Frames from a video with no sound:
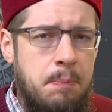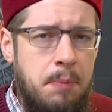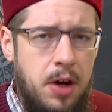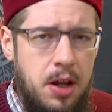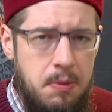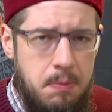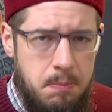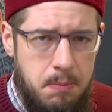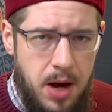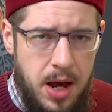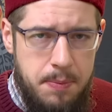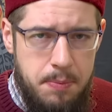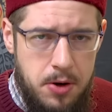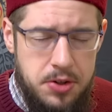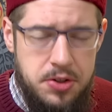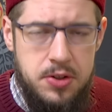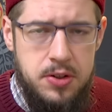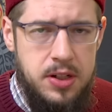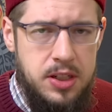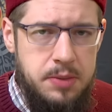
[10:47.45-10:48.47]
But my
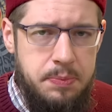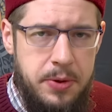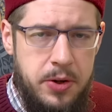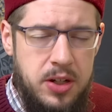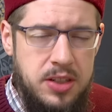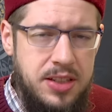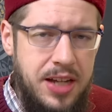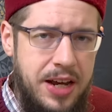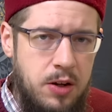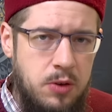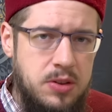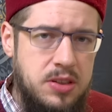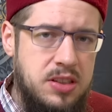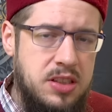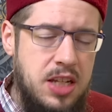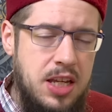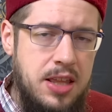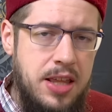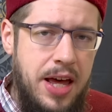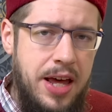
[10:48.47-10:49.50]
personal experience, I don't
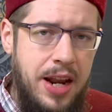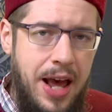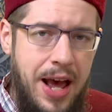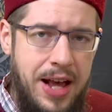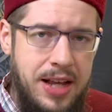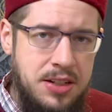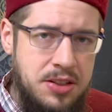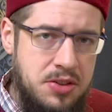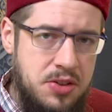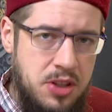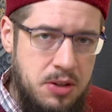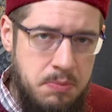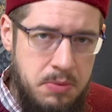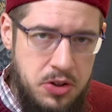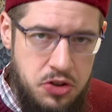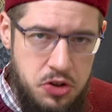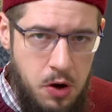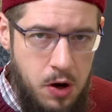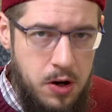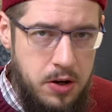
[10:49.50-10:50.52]
see that as the
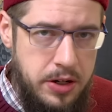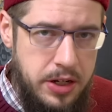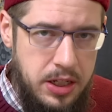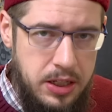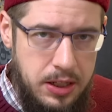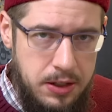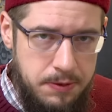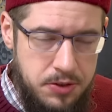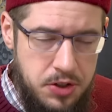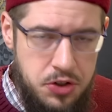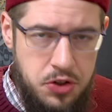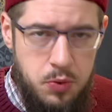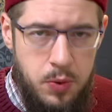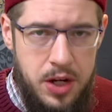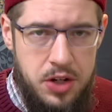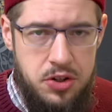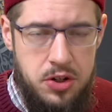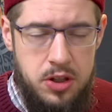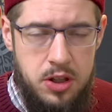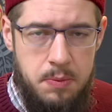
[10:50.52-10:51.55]
majority
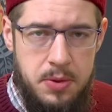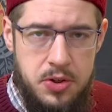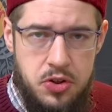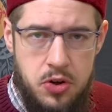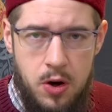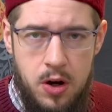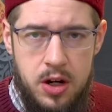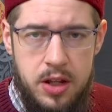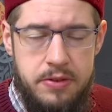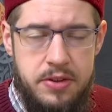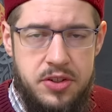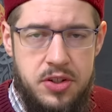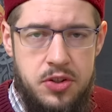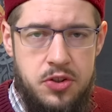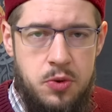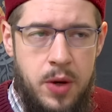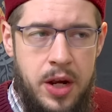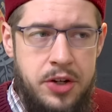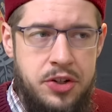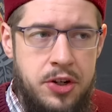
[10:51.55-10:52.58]
situation. The majority of the
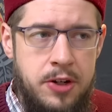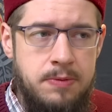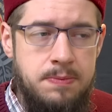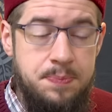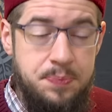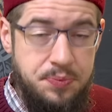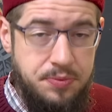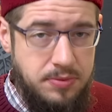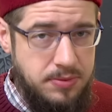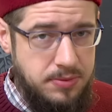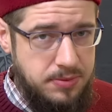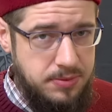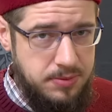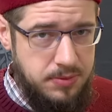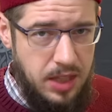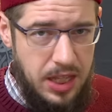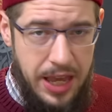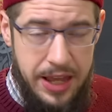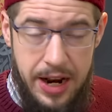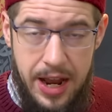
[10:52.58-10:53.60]
situation,
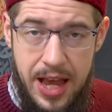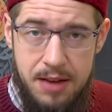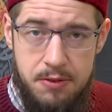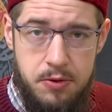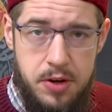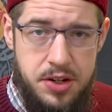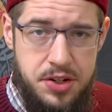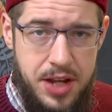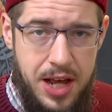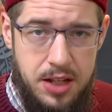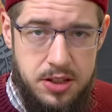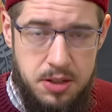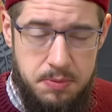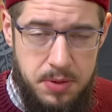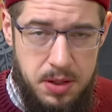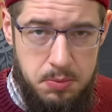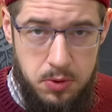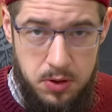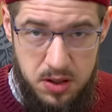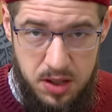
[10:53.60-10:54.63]
and I have reached out to
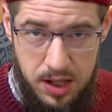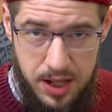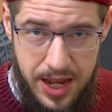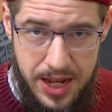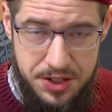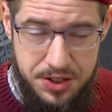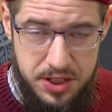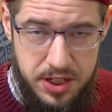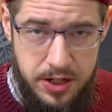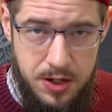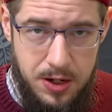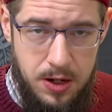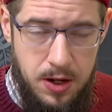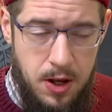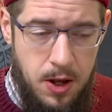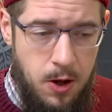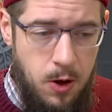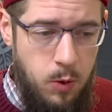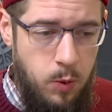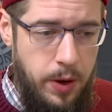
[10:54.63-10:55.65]
people in the last year
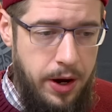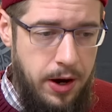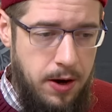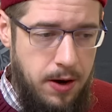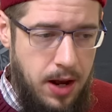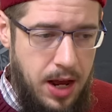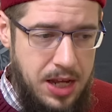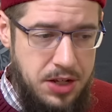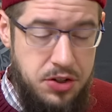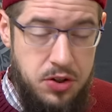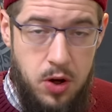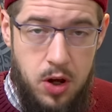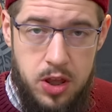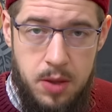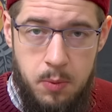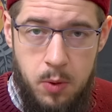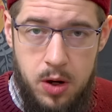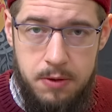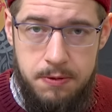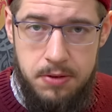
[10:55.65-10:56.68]
where I saw
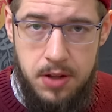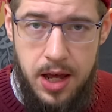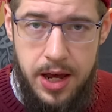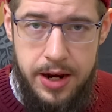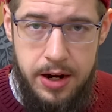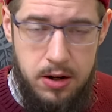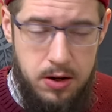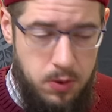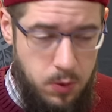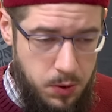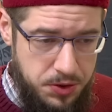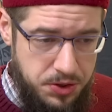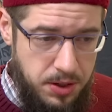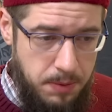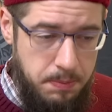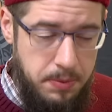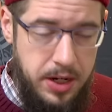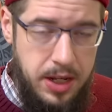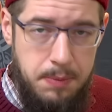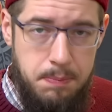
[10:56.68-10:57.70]
them on a flyer, or
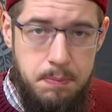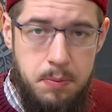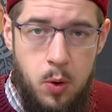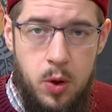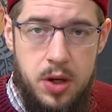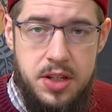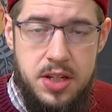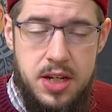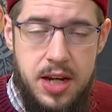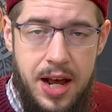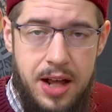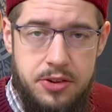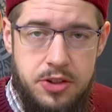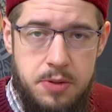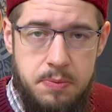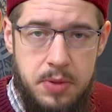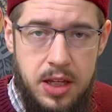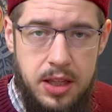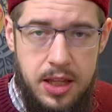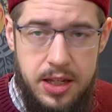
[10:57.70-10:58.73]
somebody pointed out to
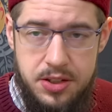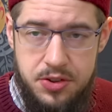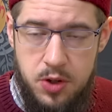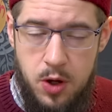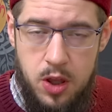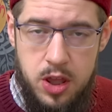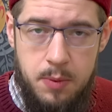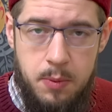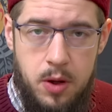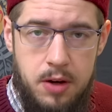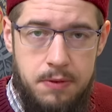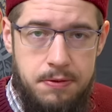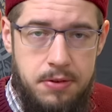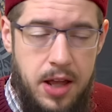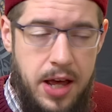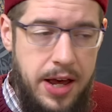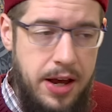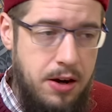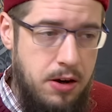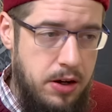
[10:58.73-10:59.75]
me, they saw them on a
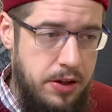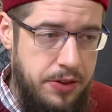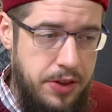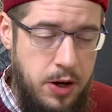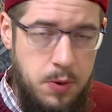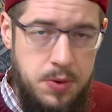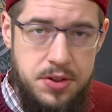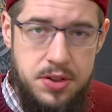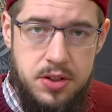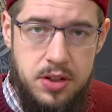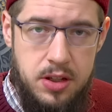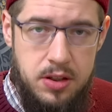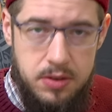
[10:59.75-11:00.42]
flyer and there was